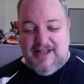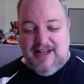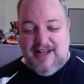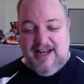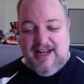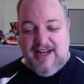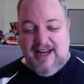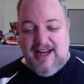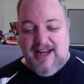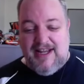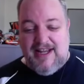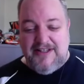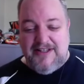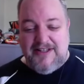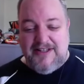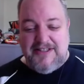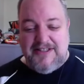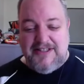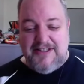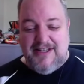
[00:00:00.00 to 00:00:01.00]
Yeah.
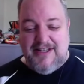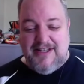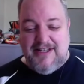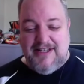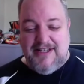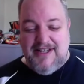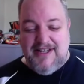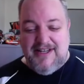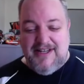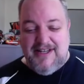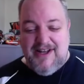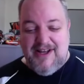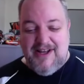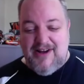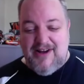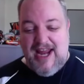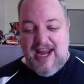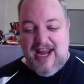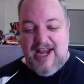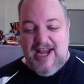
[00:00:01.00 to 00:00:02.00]

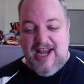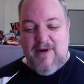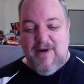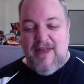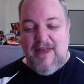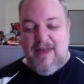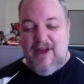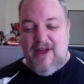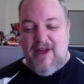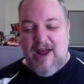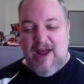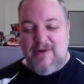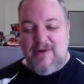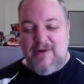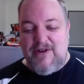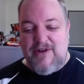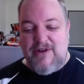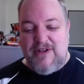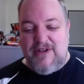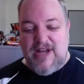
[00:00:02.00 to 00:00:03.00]
Okay. Anyway, I thought I would
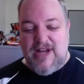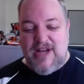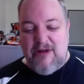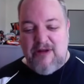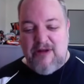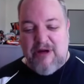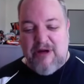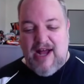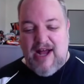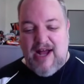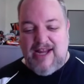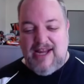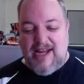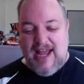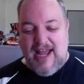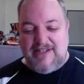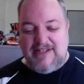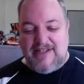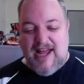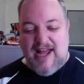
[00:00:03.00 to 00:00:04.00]
do this kind of
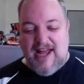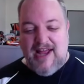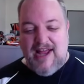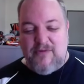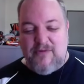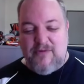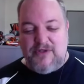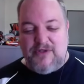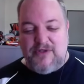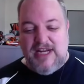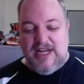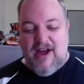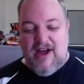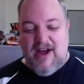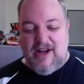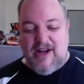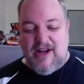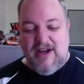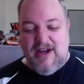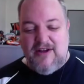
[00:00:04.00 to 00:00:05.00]
podcast style. We'll see how
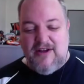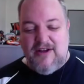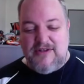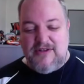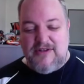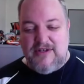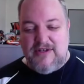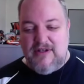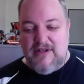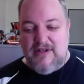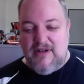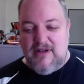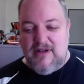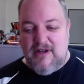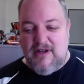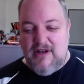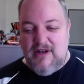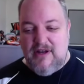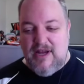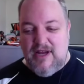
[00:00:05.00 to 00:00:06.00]
it goes.
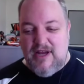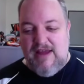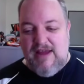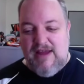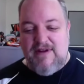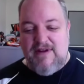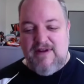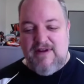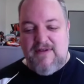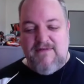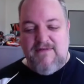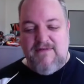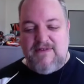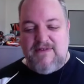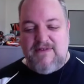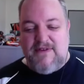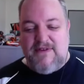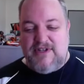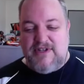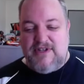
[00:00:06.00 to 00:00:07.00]
Even if even
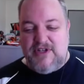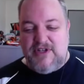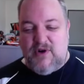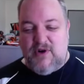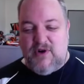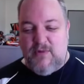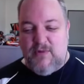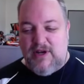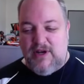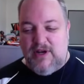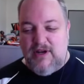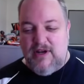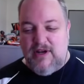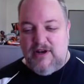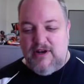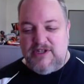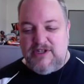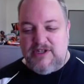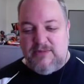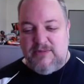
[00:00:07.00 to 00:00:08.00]
if it's a short one,
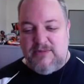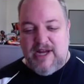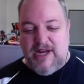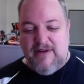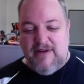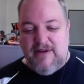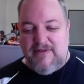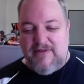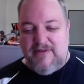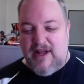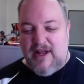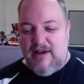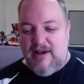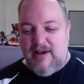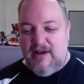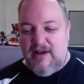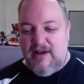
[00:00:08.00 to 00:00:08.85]
it'll still be kind of fun.